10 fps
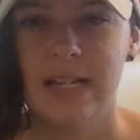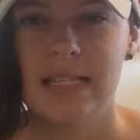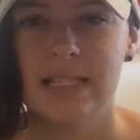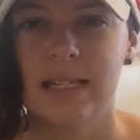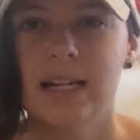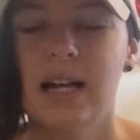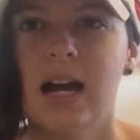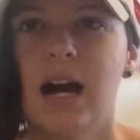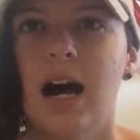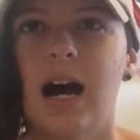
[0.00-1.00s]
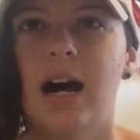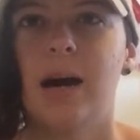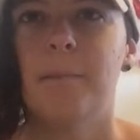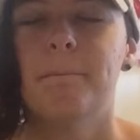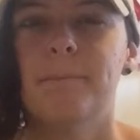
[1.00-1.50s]
recent.
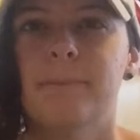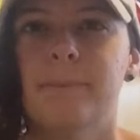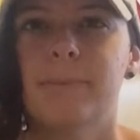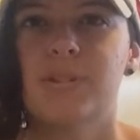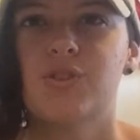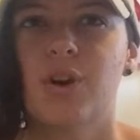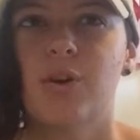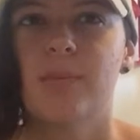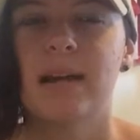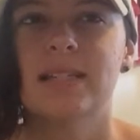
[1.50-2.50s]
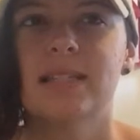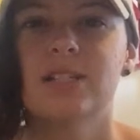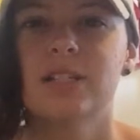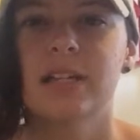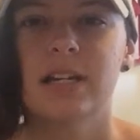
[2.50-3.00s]
So my
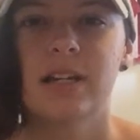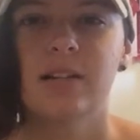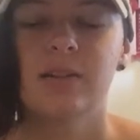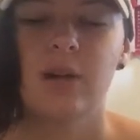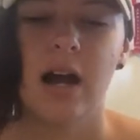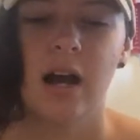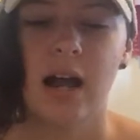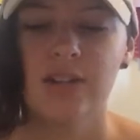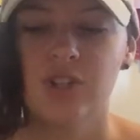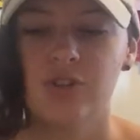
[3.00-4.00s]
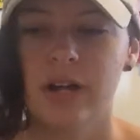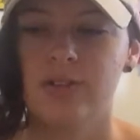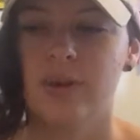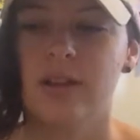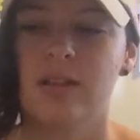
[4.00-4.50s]
senior year, I just
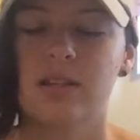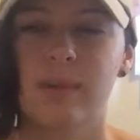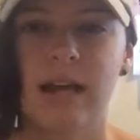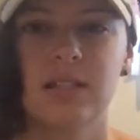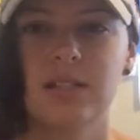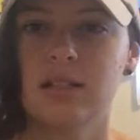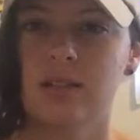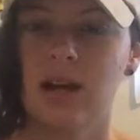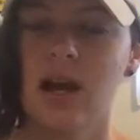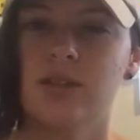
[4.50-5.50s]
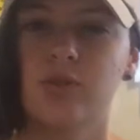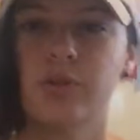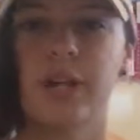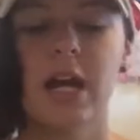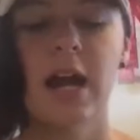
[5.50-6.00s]
graduated this past
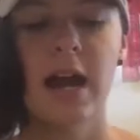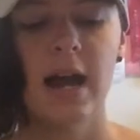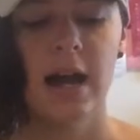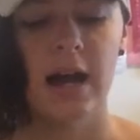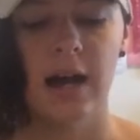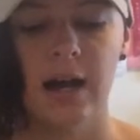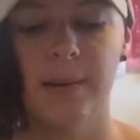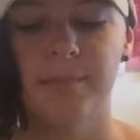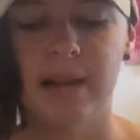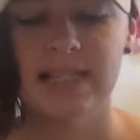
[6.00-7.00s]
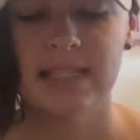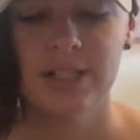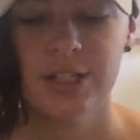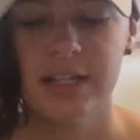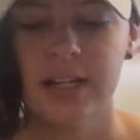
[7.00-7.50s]
school year. My
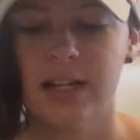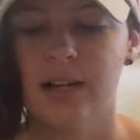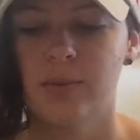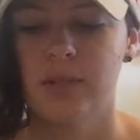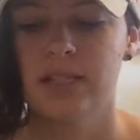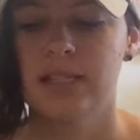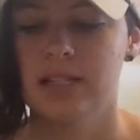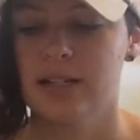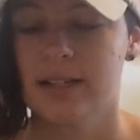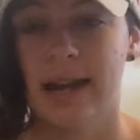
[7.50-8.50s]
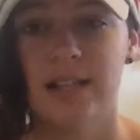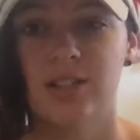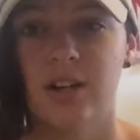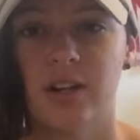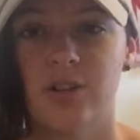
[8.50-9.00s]
senior year was the year that I
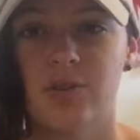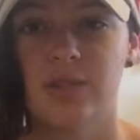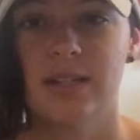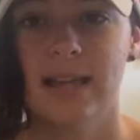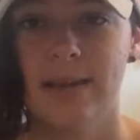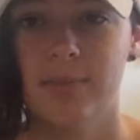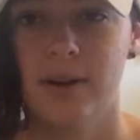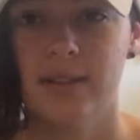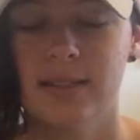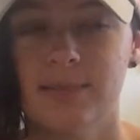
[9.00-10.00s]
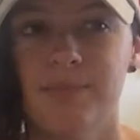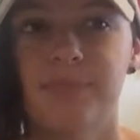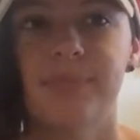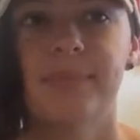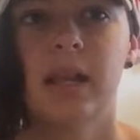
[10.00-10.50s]
started using tampons.
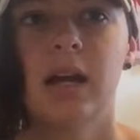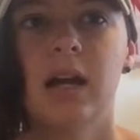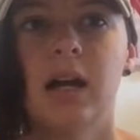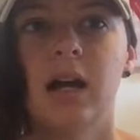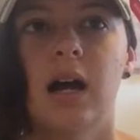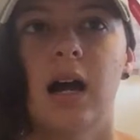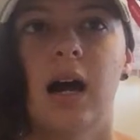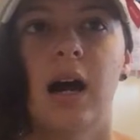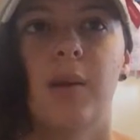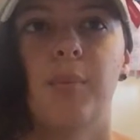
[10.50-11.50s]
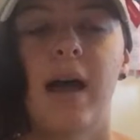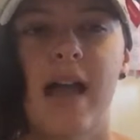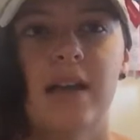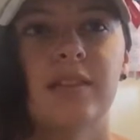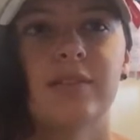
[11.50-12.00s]

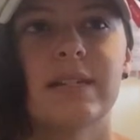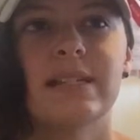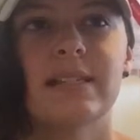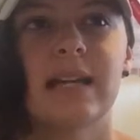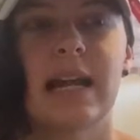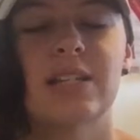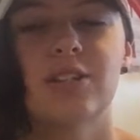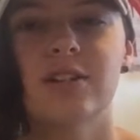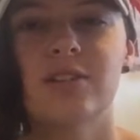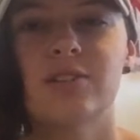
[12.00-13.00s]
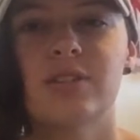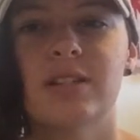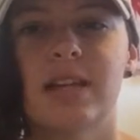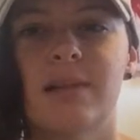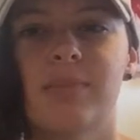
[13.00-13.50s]
And the reason that I started
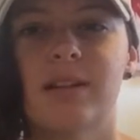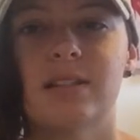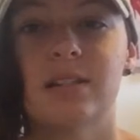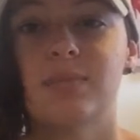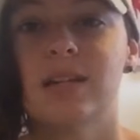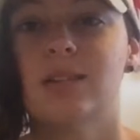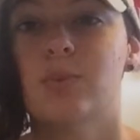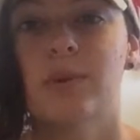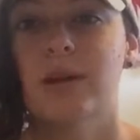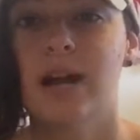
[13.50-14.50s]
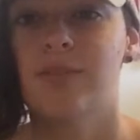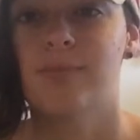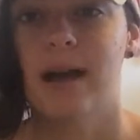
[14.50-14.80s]
using tampons is because we were out of